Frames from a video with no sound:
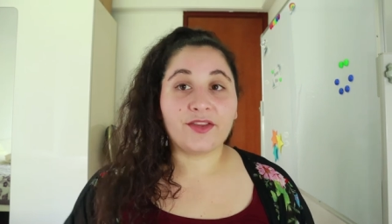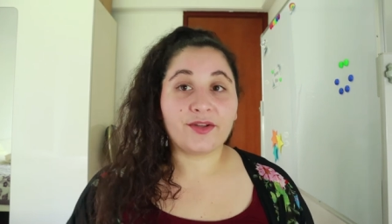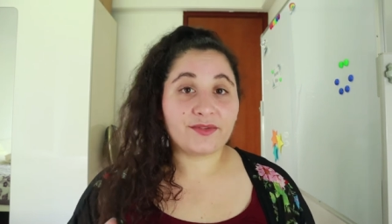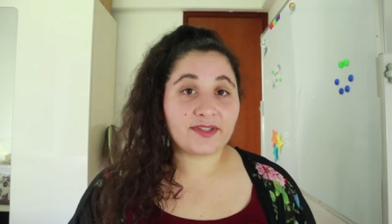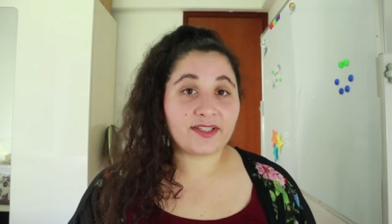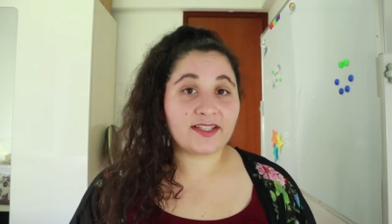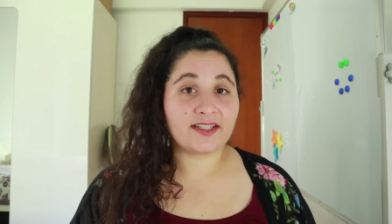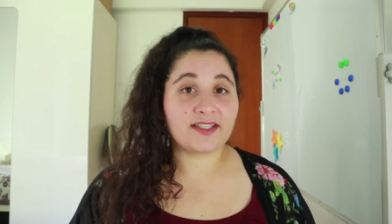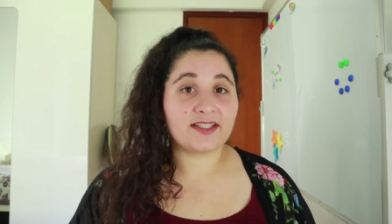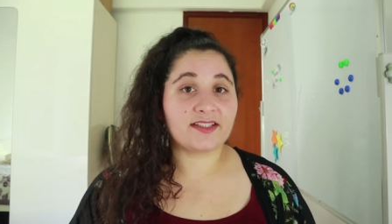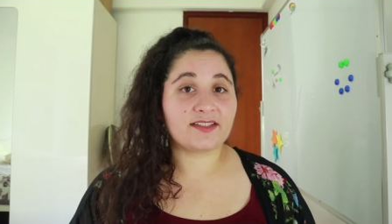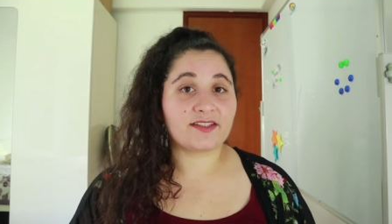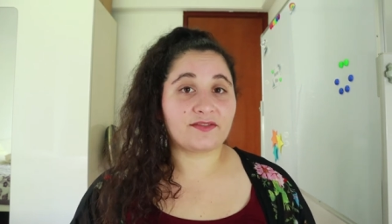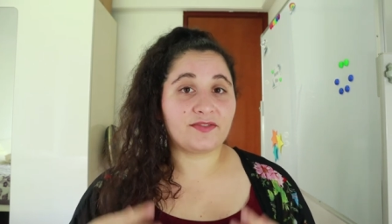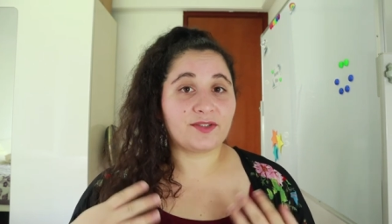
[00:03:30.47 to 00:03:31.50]
The only thing
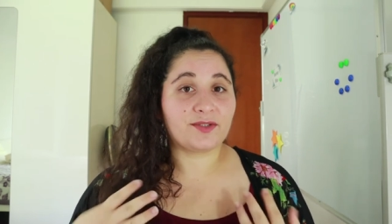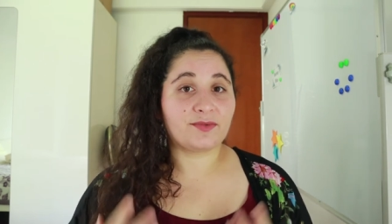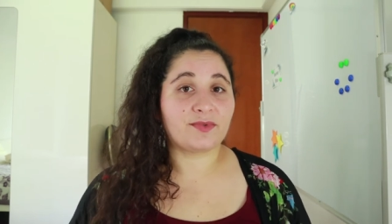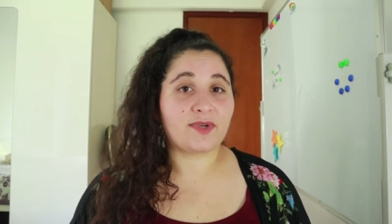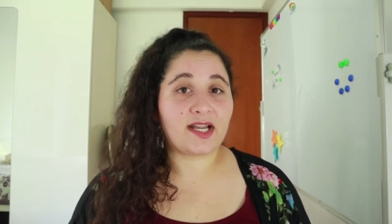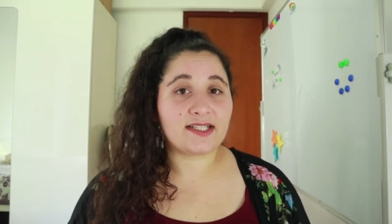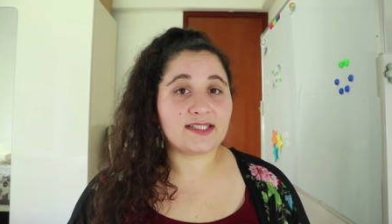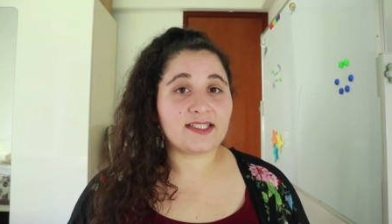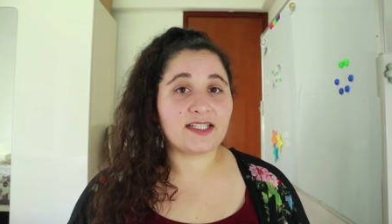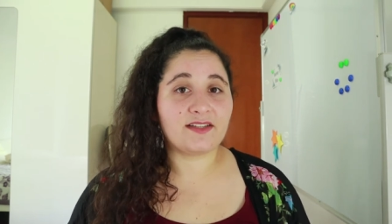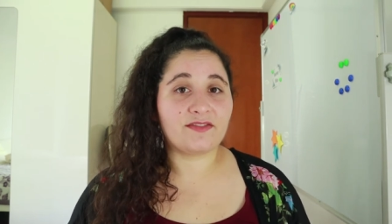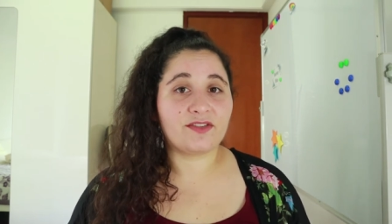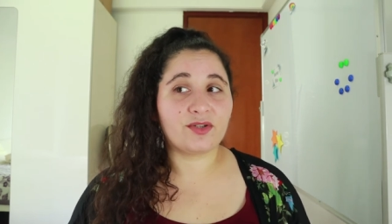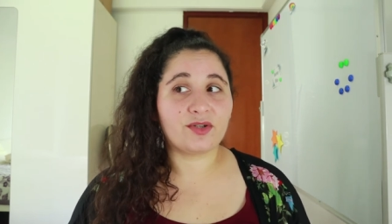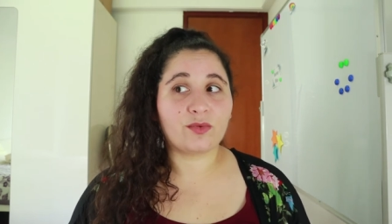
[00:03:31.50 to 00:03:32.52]
is for rent,
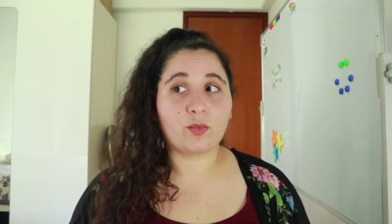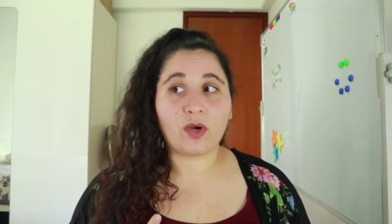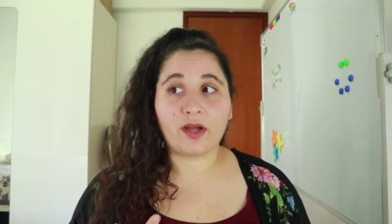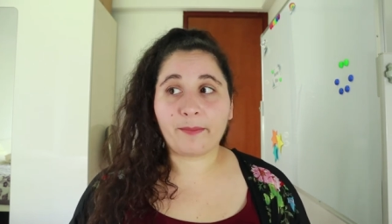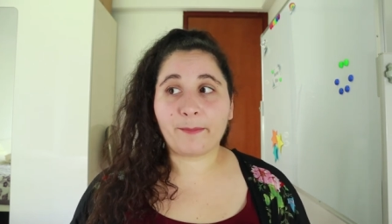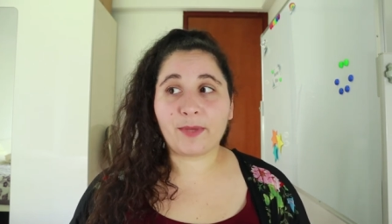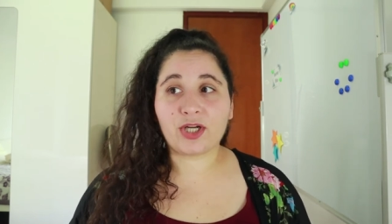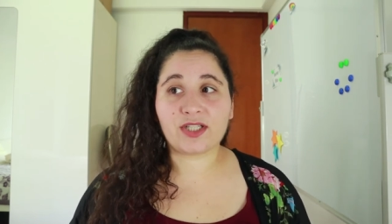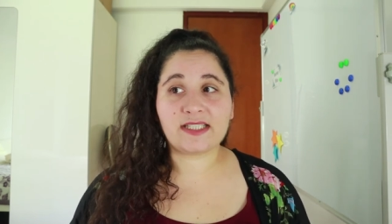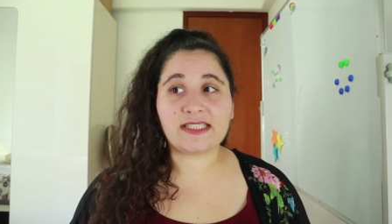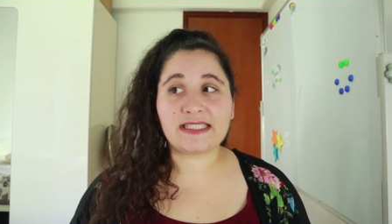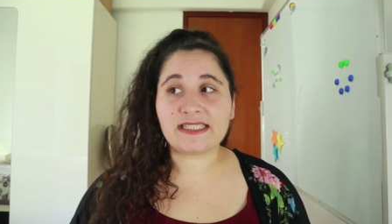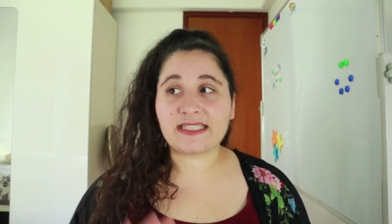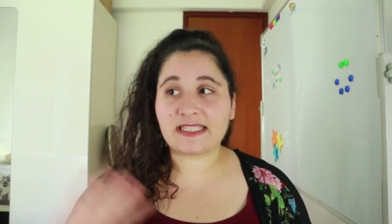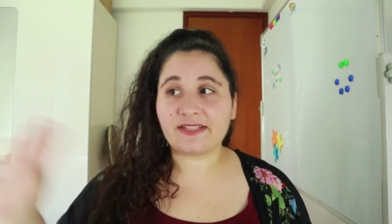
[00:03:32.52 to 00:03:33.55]
if you're one
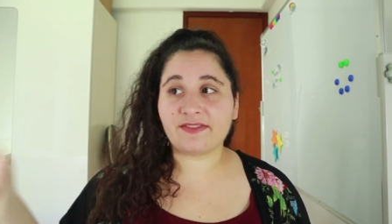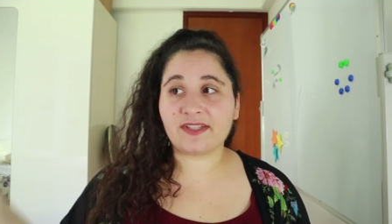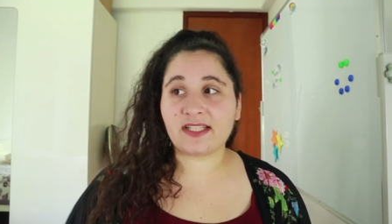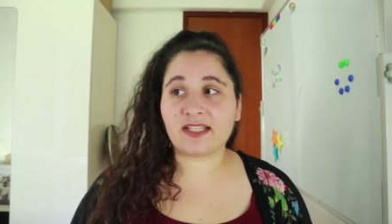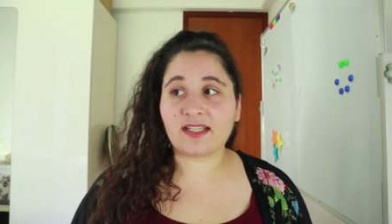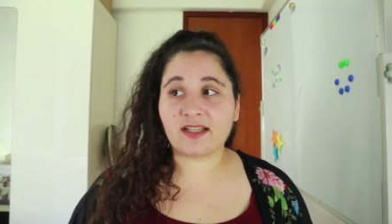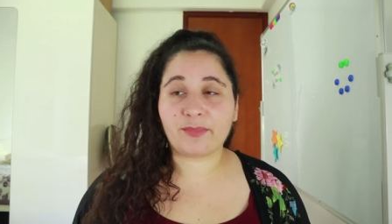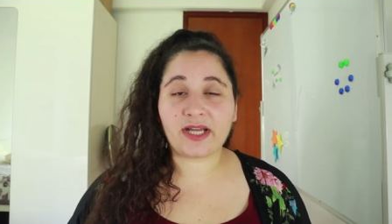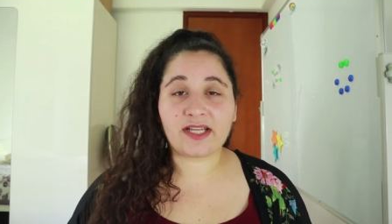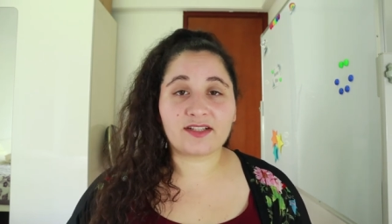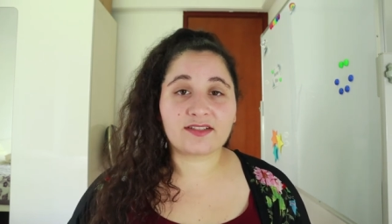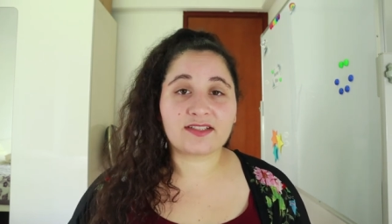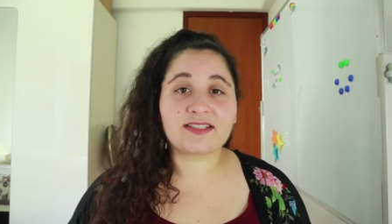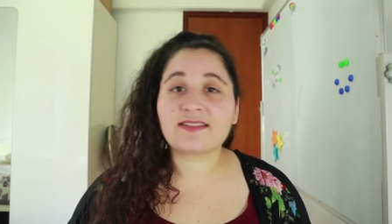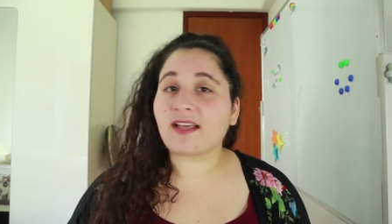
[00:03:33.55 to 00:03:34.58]
person living by
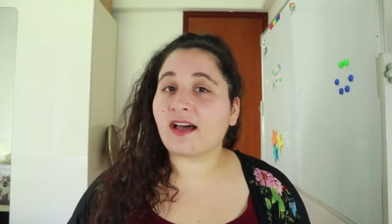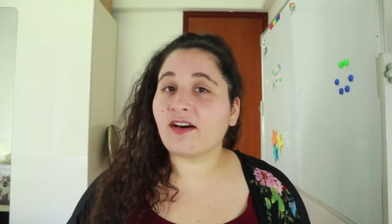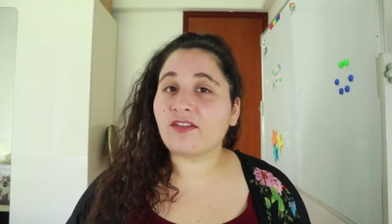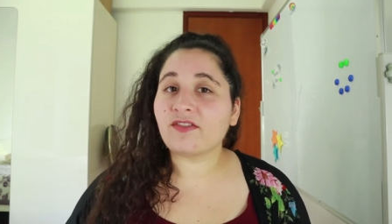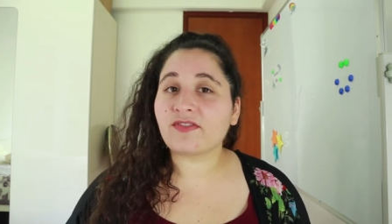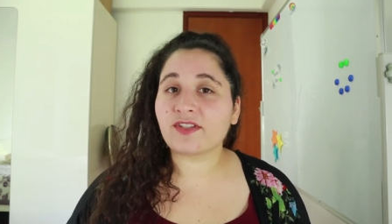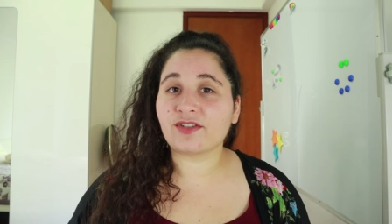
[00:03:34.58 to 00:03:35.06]
yourself,